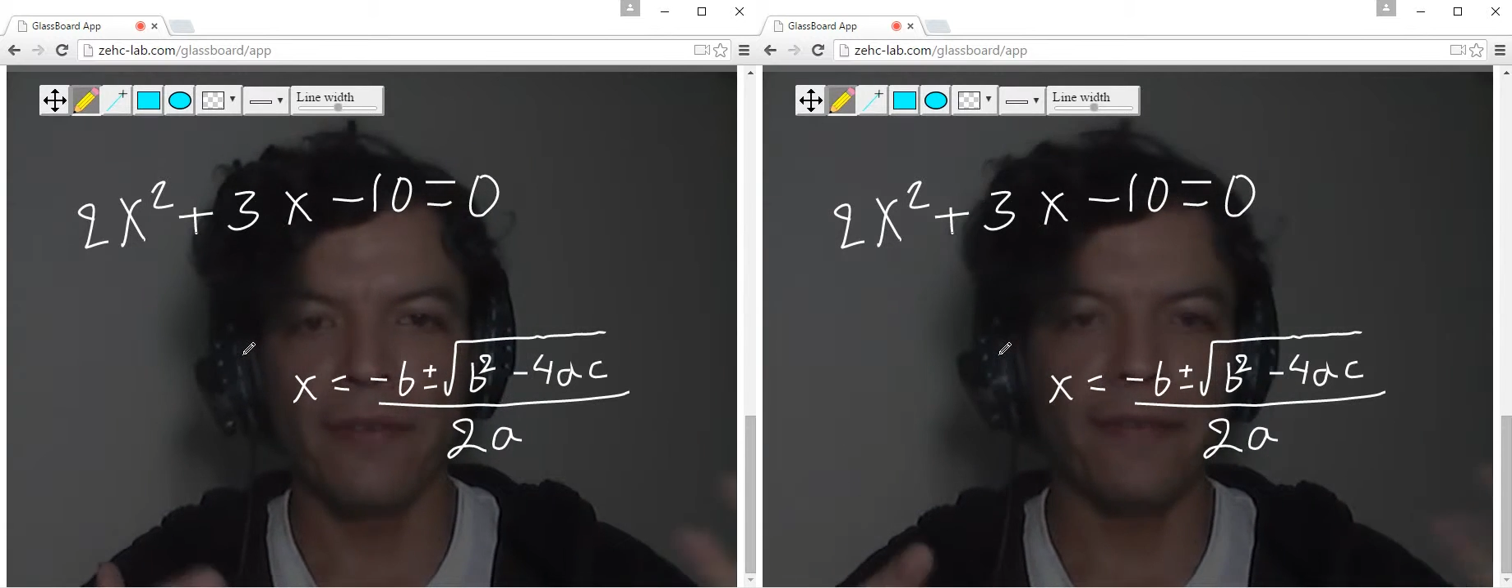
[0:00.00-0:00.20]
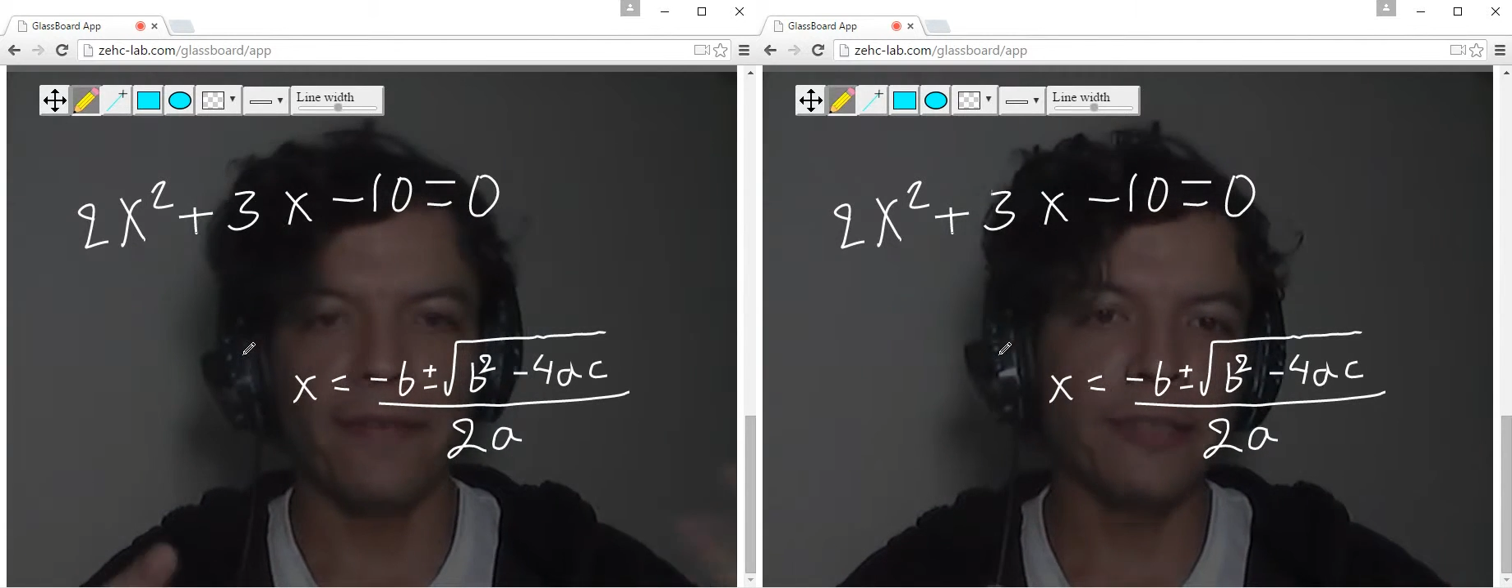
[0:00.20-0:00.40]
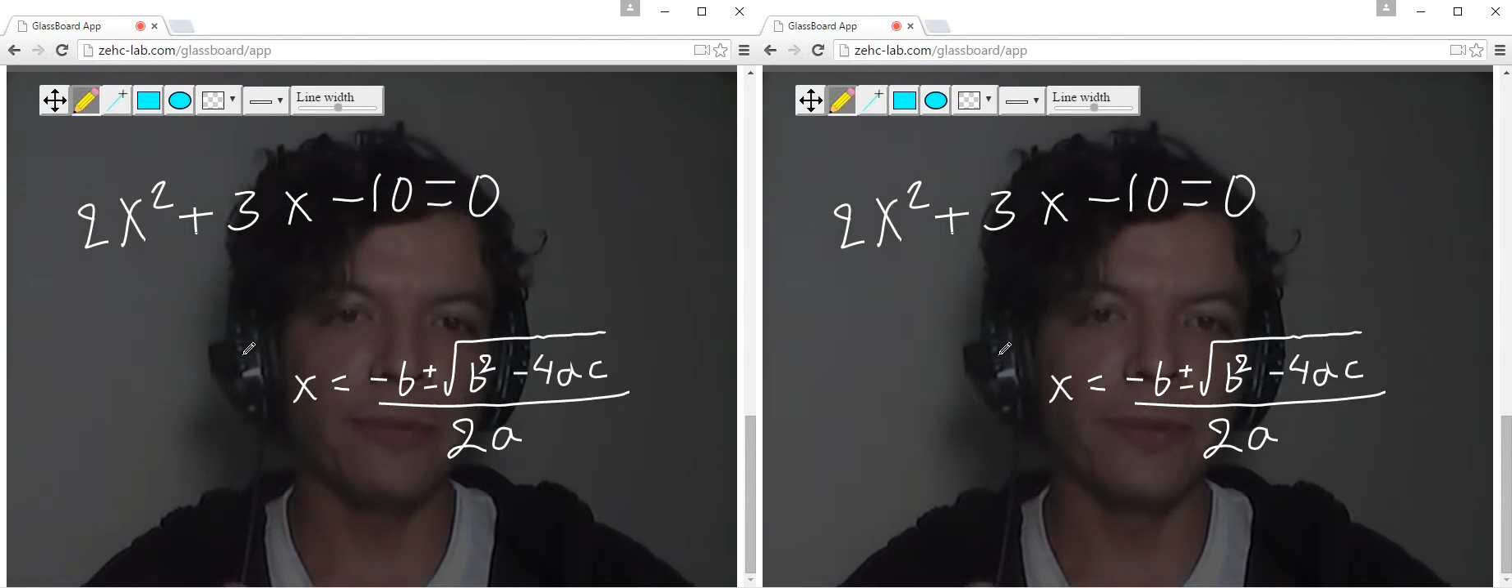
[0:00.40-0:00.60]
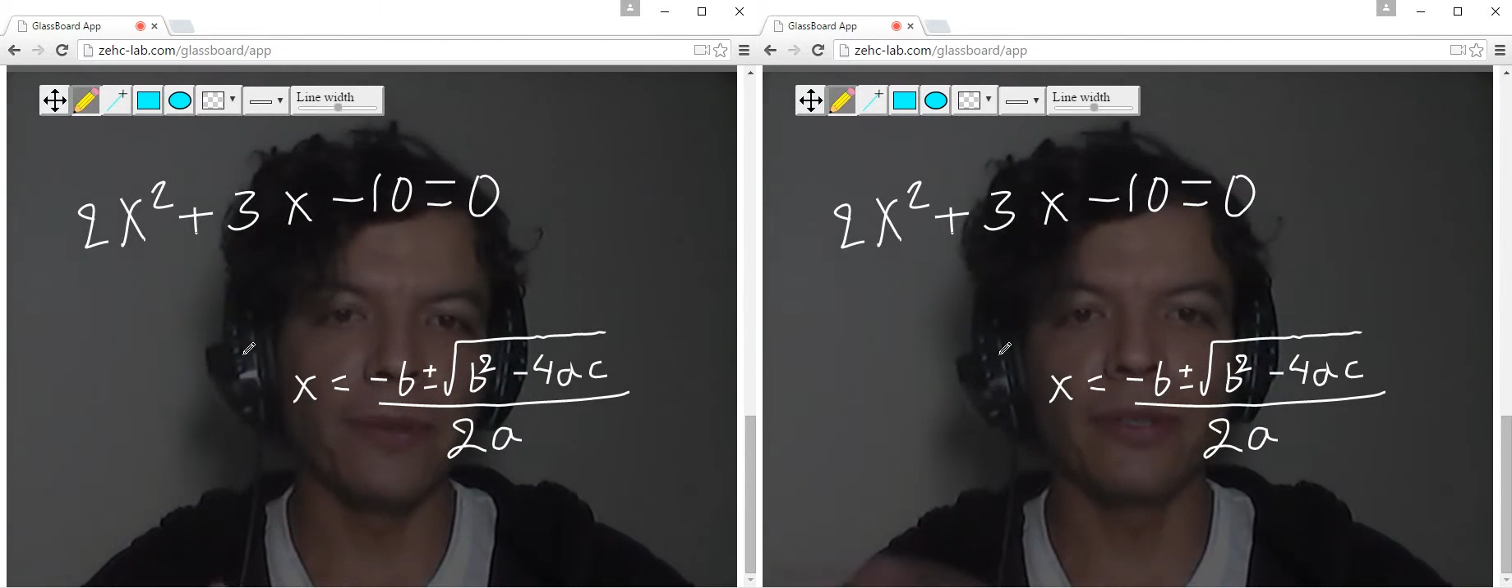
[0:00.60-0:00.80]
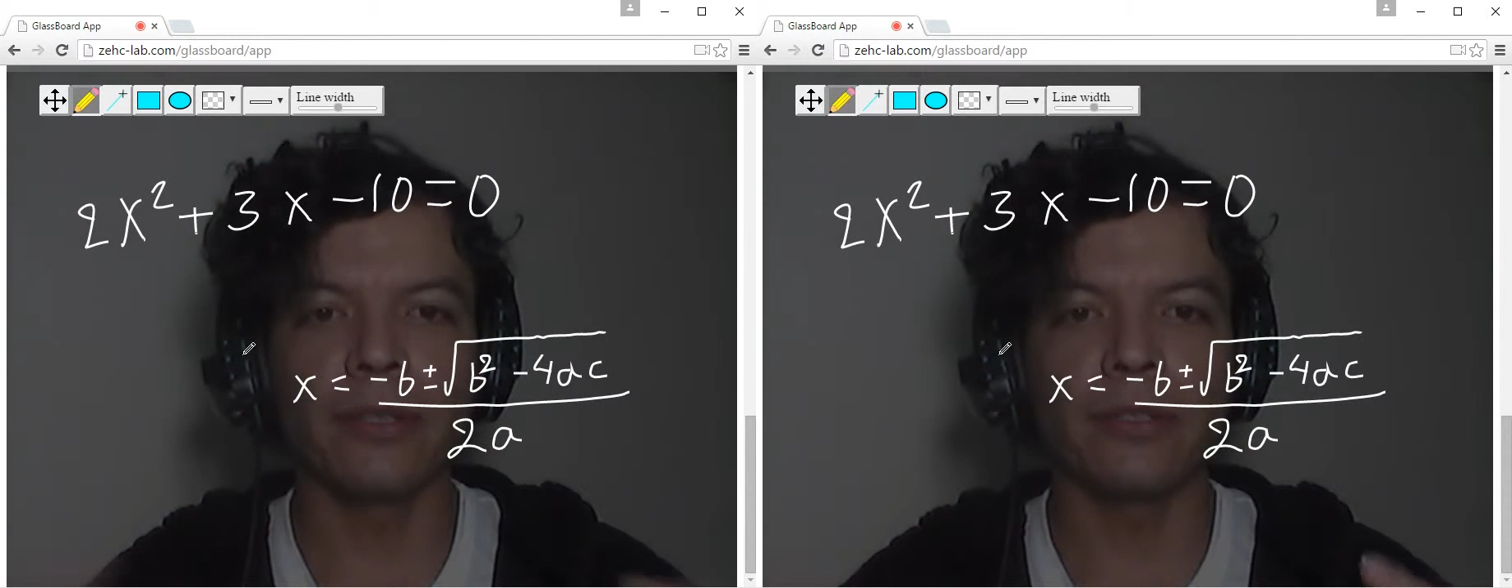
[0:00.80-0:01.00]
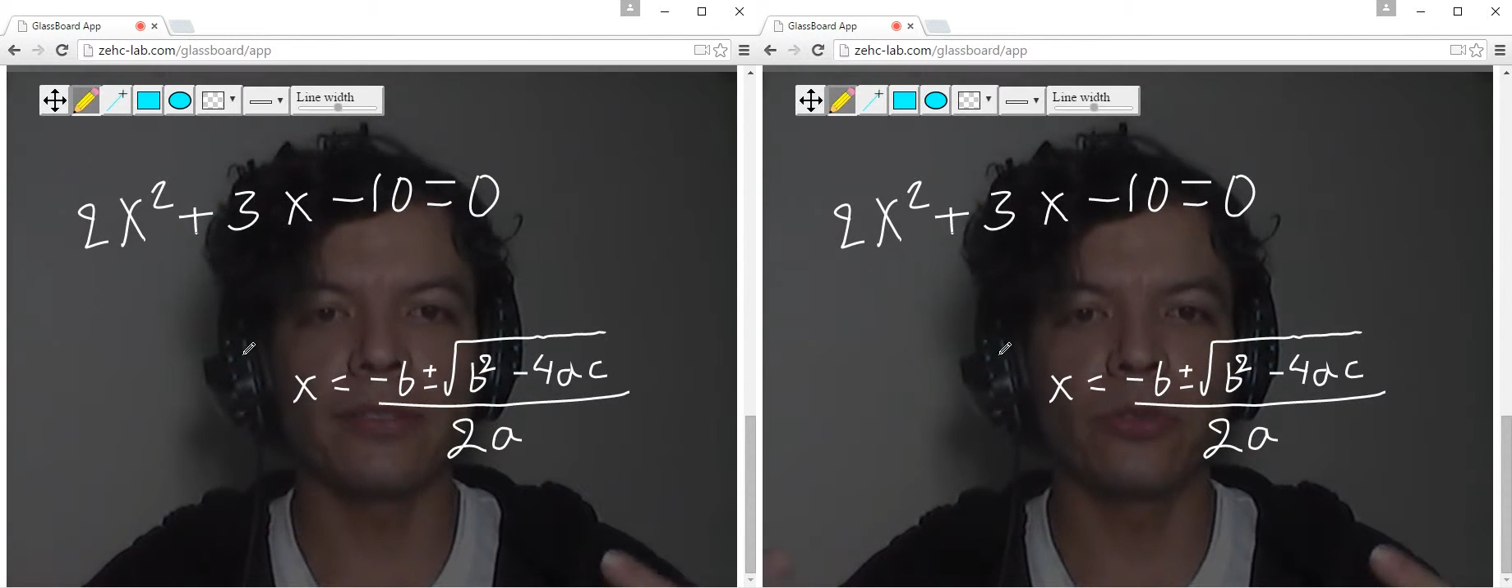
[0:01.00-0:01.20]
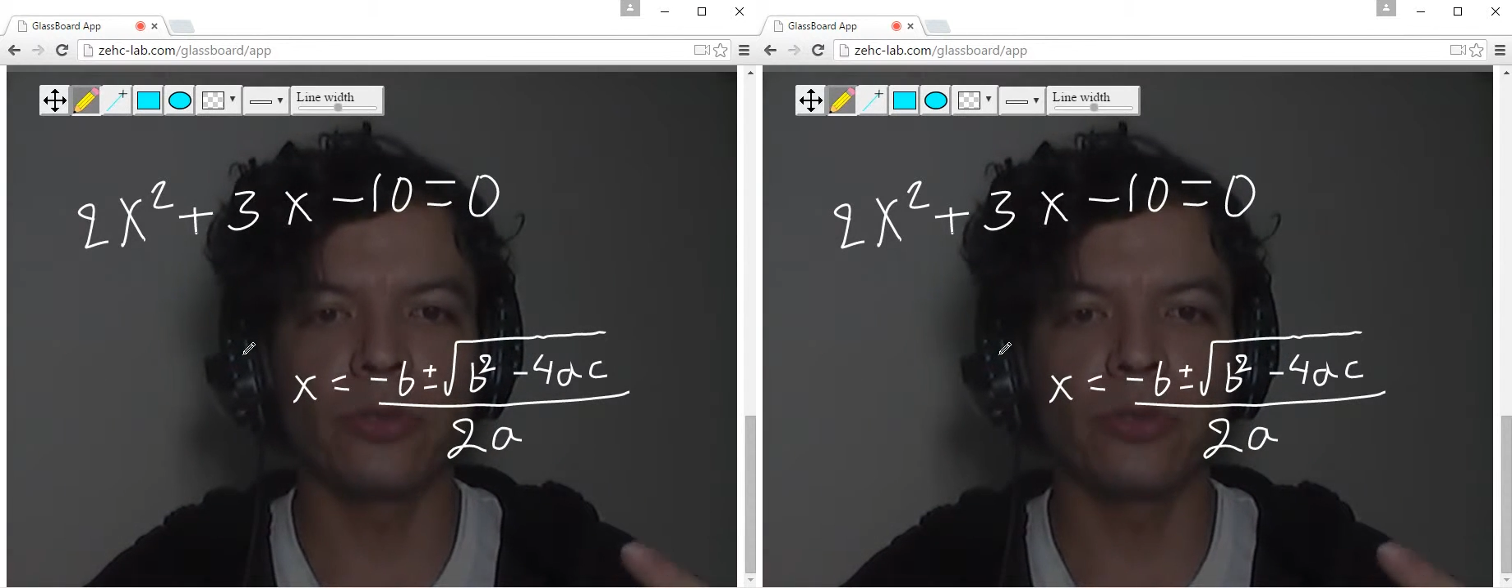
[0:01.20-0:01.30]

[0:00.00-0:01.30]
Facebook,